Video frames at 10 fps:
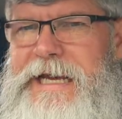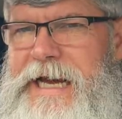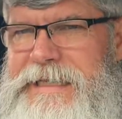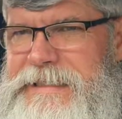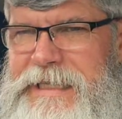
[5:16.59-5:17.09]

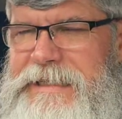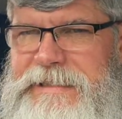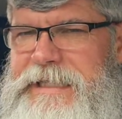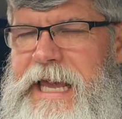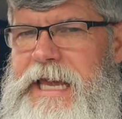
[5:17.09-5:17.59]
I did not
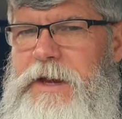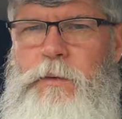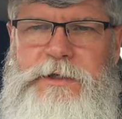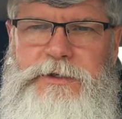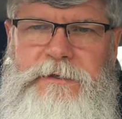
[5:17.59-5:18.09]
say
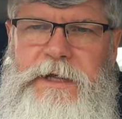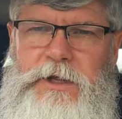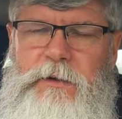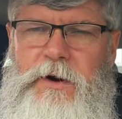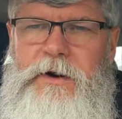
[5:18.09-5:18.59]
what you think
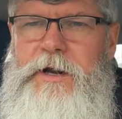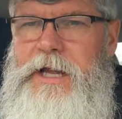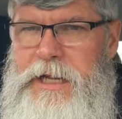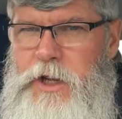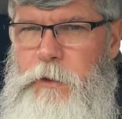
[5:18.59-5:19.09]
you heard.
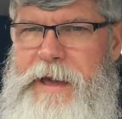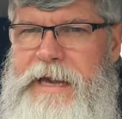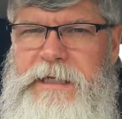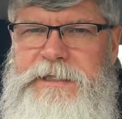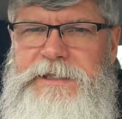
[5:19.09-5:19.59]
Go
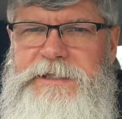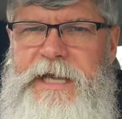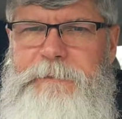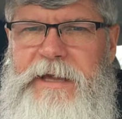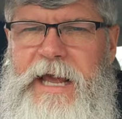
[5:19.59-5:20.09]
back and listen to
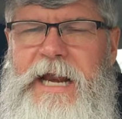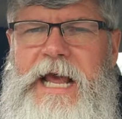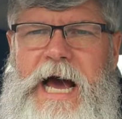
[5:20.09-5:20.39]
tape again.